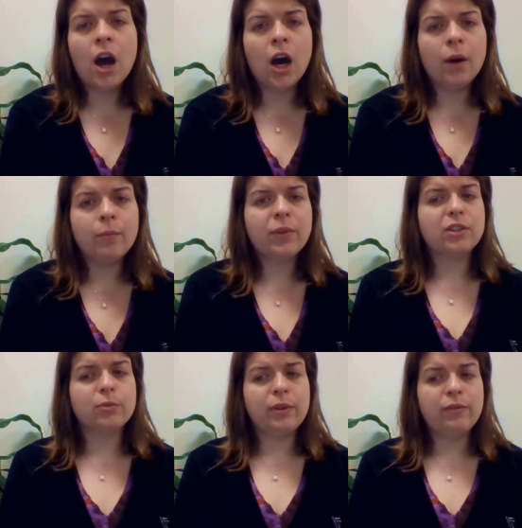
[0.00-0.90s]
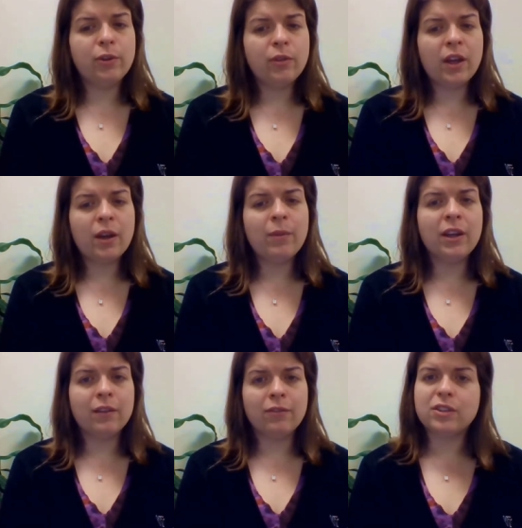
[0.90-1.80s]
um, get to review them and
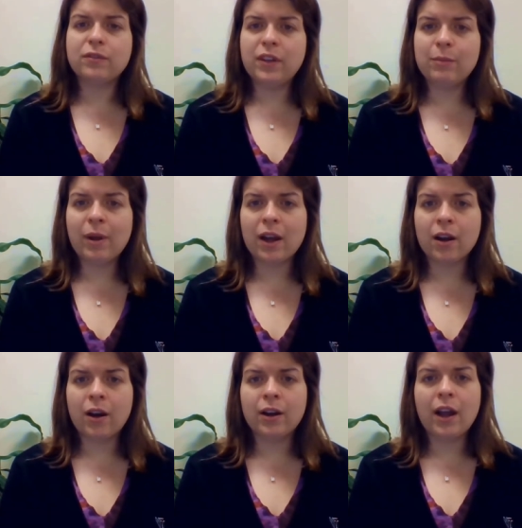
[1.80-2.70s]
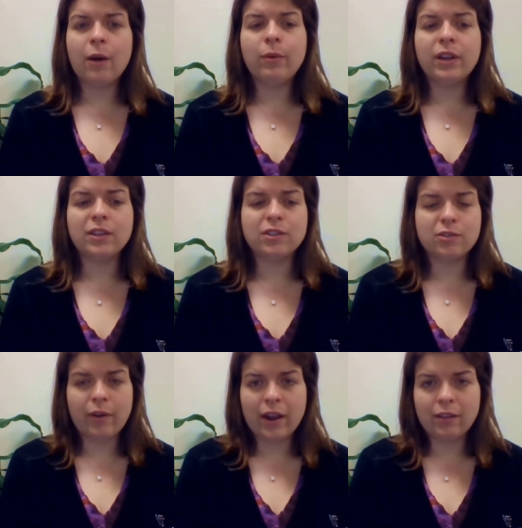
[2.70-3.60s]
give us feedback on how we can
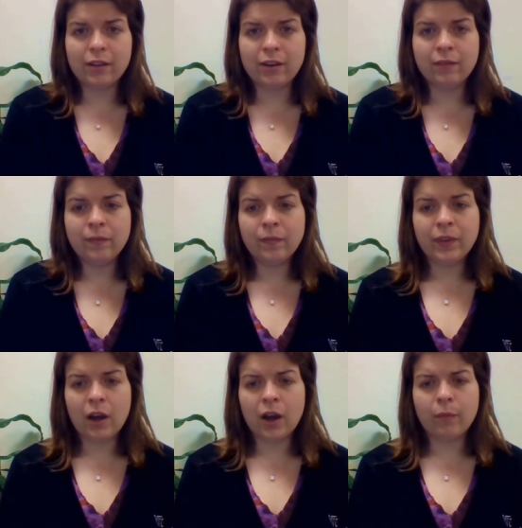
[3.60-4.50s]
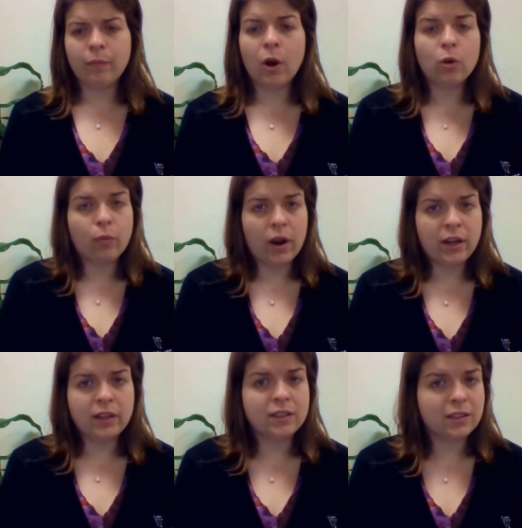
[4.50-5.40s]
strengthen um, our
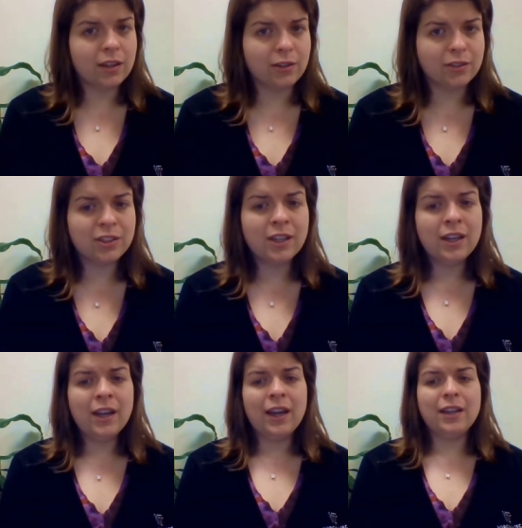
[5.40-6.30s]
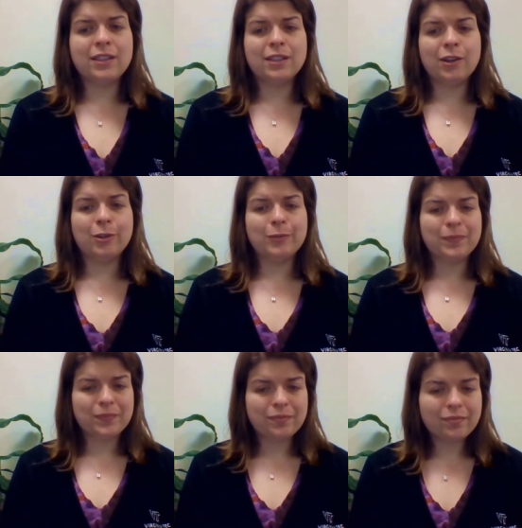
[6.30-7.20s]
writing skills. And so
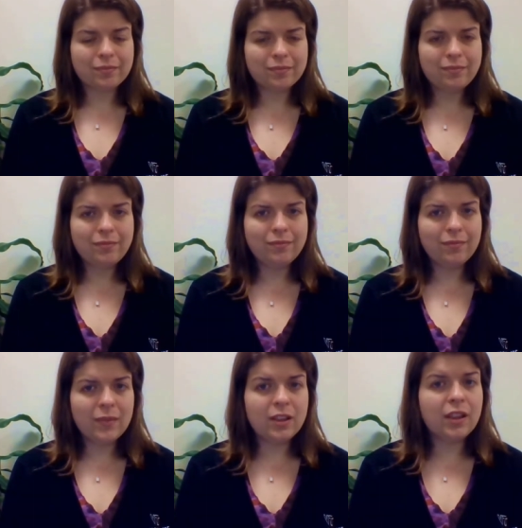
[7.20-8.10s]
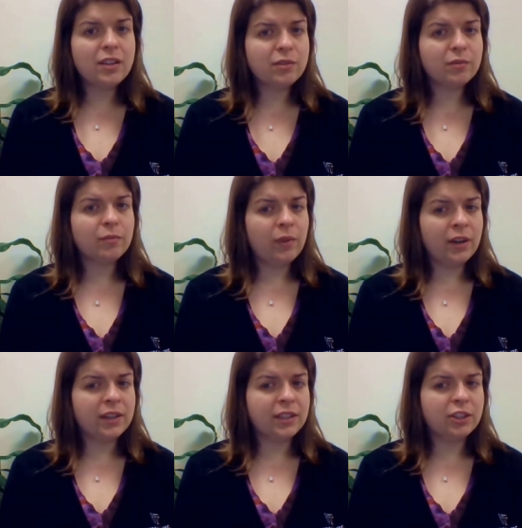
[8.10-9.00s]
this, in
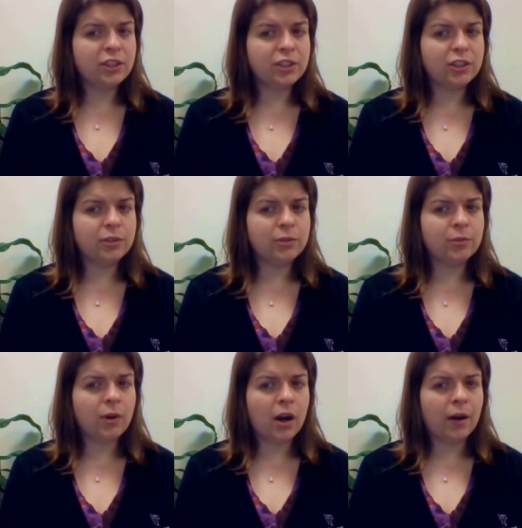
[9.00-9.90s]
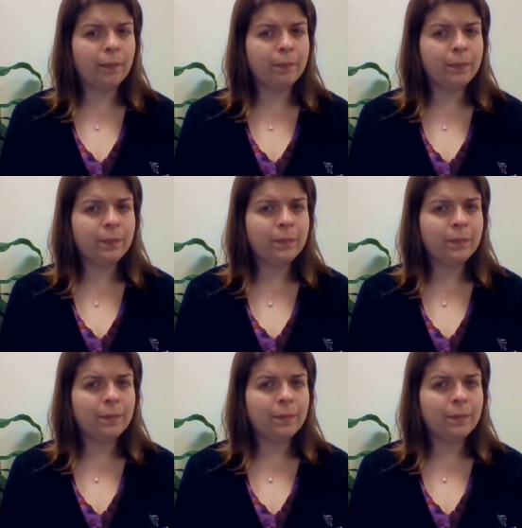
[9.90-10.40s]
addition to um, um,